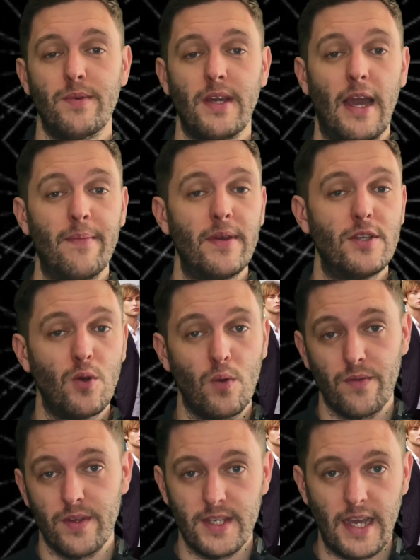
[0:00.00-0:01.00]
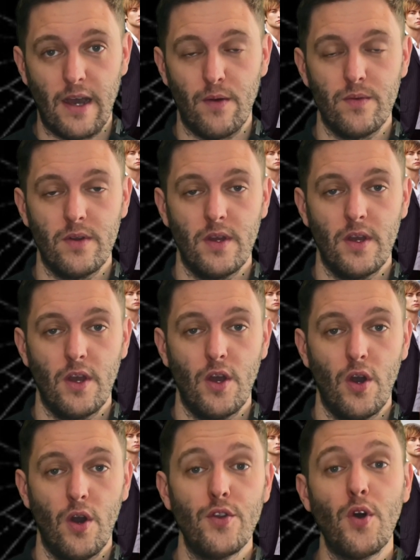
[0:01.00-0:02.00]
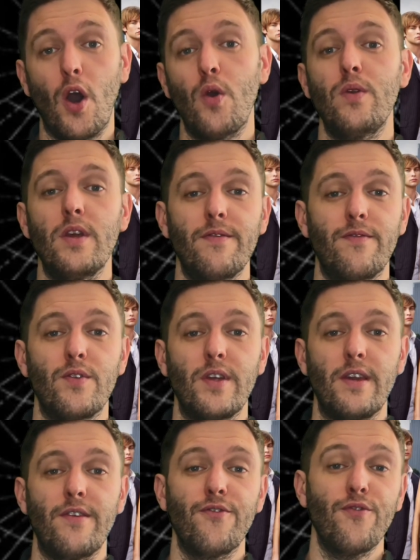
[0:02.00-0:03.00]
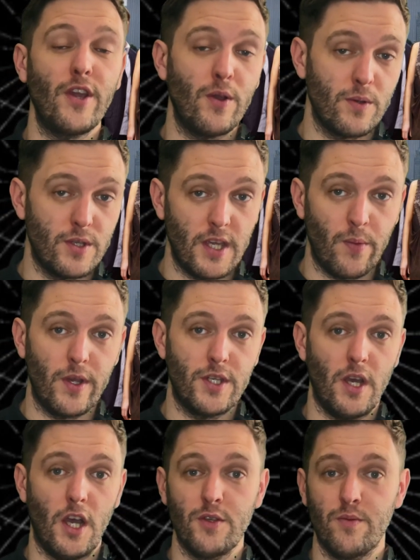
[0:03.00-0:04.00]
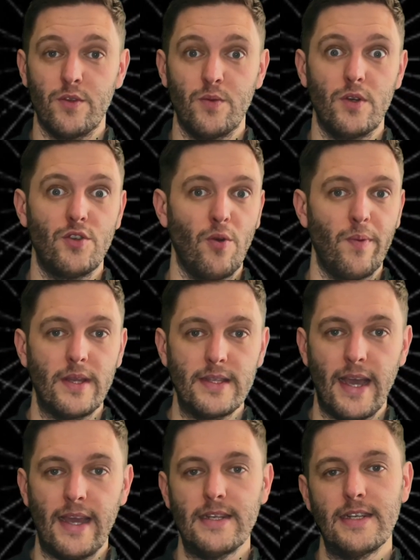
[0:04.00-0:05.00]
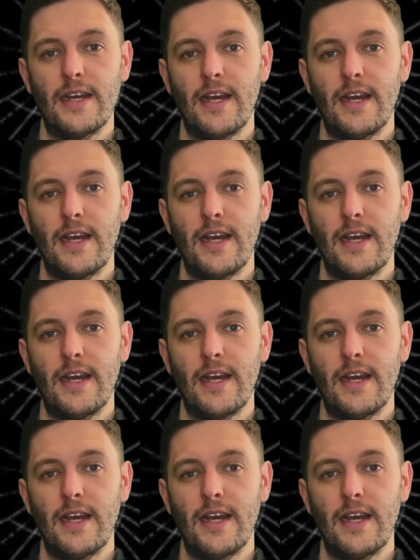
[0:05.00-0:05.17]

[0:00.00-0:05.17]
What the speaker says: became the talk of the town, not only for the frequency in which her husbands were dropping dead,